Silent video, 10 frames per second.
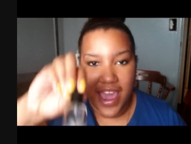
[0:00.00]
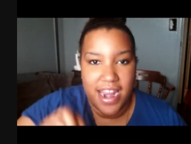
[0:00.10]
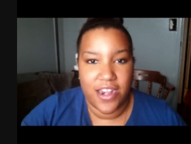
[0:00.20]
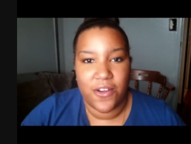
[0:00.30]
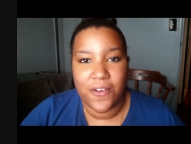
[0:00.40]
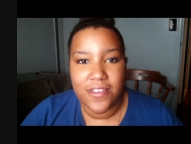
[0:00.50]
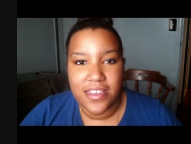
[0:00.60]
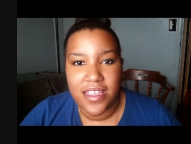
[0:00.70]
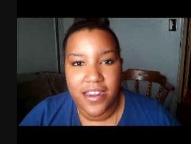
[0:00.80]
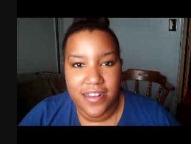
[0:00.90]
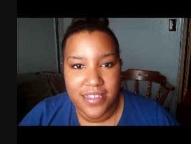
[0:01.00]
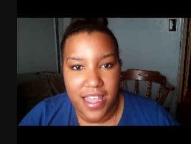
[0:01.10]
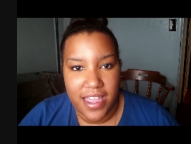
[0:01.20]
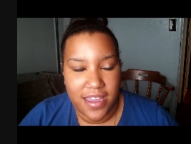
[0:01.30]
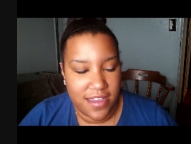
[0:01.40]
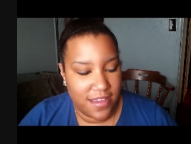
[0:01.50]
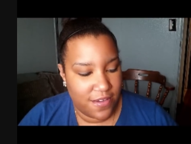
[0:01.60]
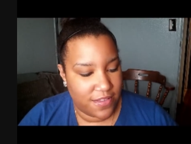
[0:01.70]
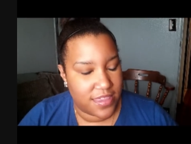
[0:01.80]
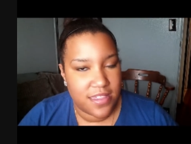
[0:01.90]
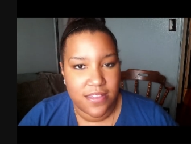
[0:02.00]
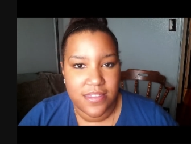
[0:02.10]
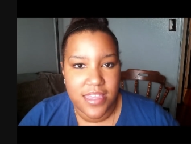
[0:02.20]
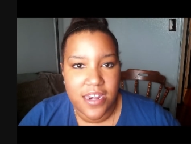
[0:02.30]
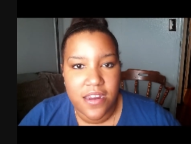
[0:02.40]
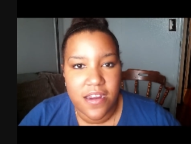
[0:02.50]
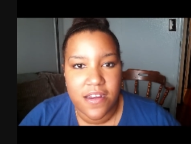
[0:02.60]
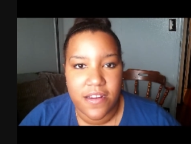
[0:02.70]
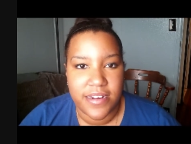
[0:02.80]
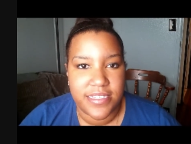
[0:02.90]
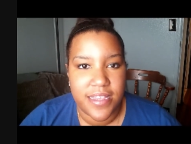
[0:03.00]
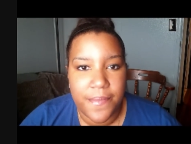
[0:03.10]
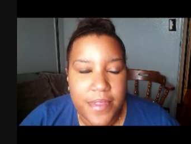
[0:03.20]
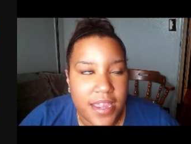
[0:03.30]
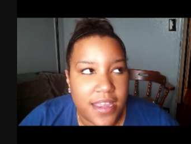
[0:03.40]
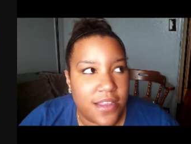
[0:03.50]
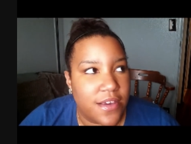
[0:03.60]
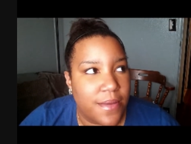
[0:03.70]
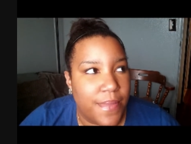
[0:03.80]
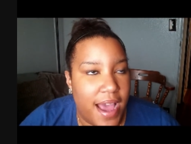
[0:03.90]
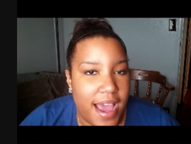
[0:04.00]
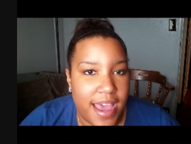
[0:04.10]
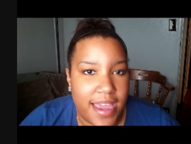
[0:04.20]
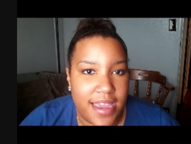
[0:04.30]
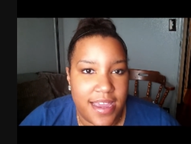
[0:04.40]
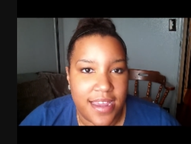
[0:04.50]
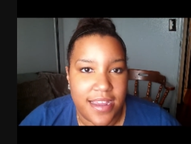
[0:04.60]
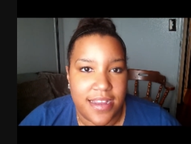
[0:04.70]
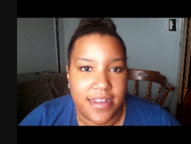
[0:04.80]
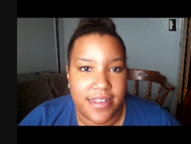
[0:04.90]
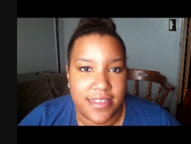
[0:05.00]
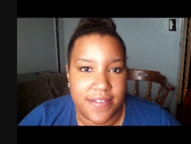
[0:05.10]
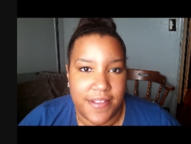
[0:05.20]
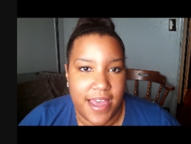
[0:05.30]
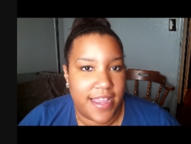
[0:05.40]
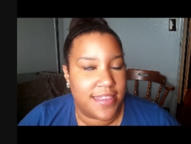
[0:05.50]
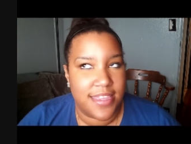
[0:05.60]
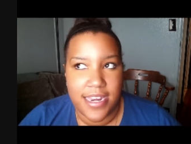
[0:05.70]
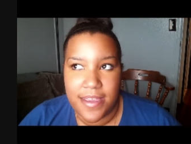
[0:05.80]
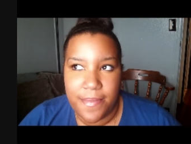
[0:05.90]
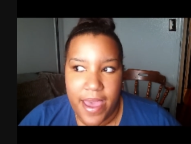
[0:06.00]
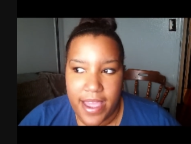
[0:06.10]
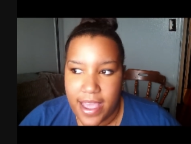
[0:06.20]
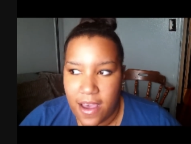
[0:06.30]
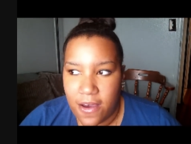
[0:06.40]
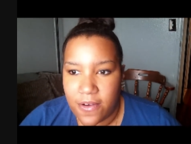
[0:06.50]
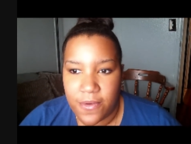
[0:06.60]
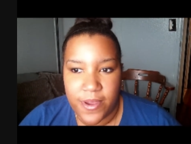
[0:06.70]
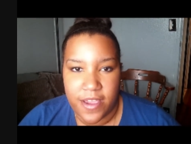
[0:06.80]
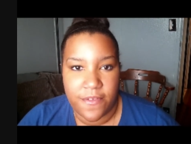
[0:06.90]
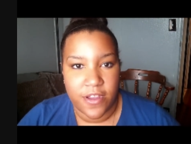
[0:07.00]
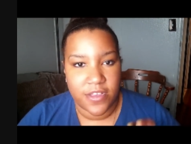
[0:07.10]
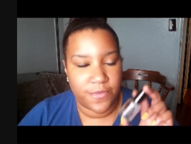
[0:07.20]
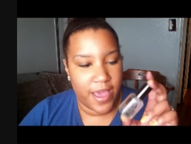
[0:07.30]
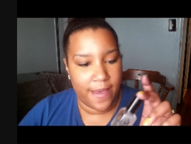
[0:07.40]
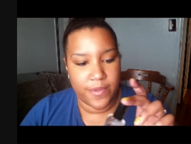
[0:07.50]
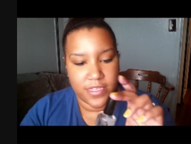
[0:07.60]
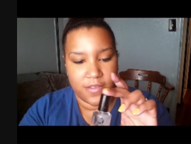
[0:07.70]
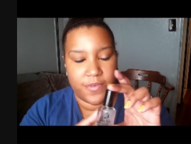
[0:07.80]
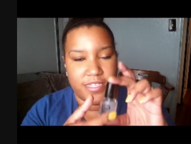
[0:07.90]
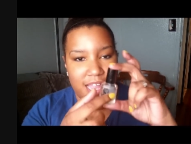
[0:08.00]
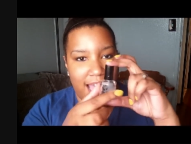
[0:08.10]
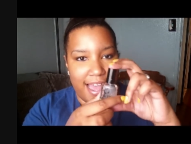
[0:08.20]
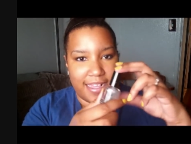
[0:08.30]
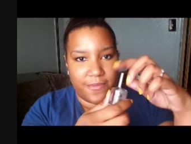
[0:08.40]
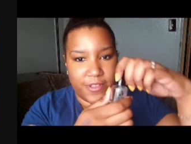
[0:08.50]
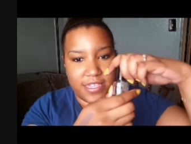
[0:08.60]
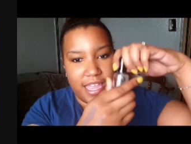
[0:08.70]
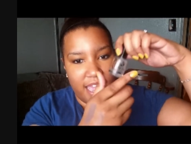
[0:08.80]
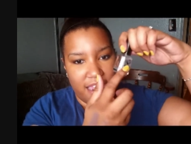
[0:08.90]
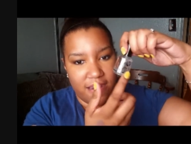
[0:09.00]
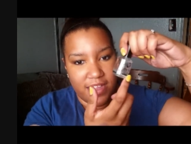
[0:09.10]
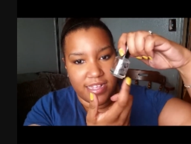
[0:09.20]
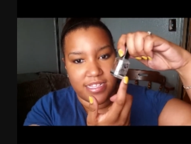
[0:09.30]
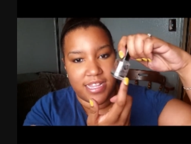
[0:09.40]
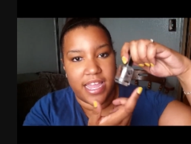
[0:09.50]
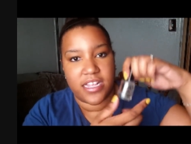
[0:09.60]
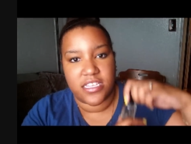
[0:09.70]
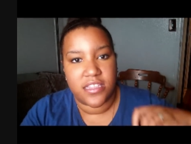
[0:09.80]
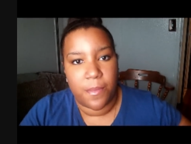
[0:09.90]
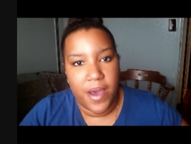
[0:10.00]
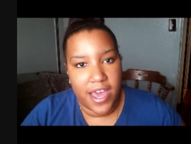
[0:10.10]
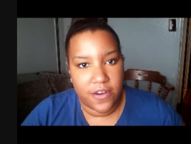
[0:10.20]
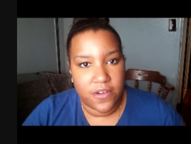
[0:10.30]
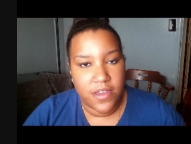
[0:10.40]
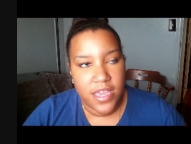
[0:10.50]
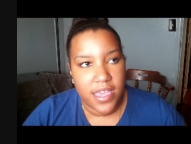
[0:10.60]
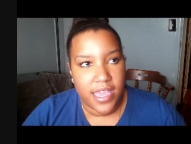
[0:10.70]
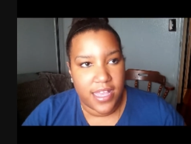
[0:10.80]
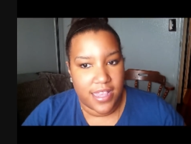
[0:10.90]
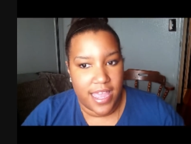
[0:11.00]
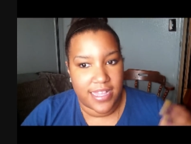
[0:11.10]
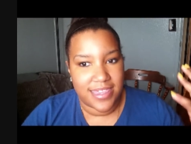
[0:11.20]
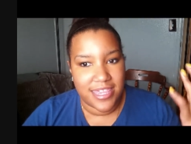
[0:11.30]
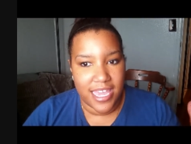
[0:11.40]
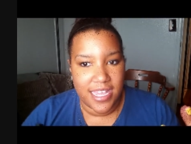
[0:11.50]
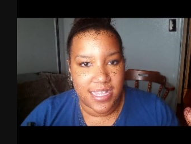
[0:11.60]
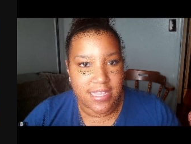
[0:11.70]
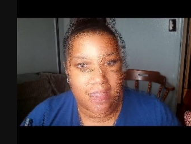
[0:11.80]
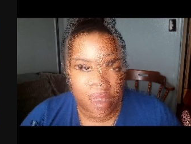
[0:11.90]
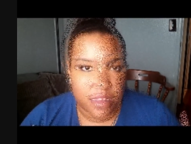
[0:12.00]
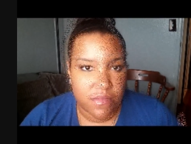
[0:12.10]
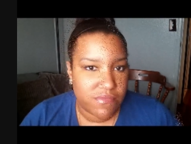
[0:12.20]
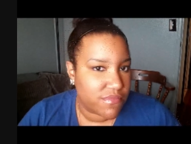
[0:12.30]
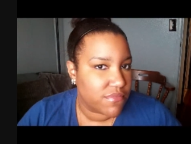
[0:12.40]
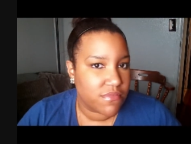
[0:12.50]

and I know that there's like a thinner or something you can buy to like thin it back out or whatever, because what happens is once the once the air gets let into the bottle, it like thickens out like the,